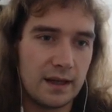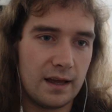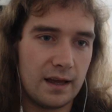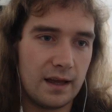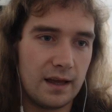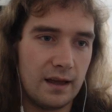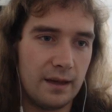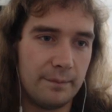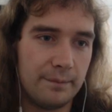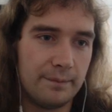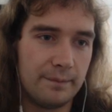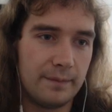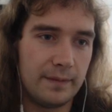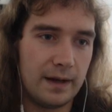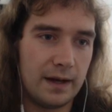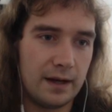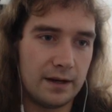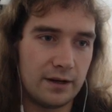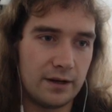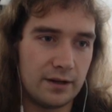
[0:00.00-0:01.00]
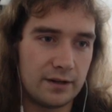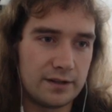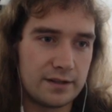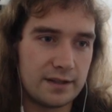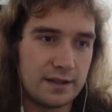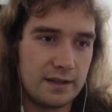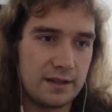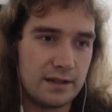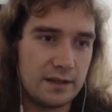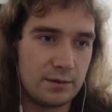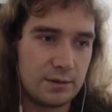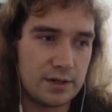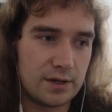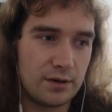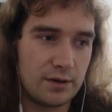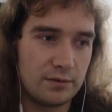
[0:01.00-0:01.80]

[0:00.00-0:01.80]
And honestly, there was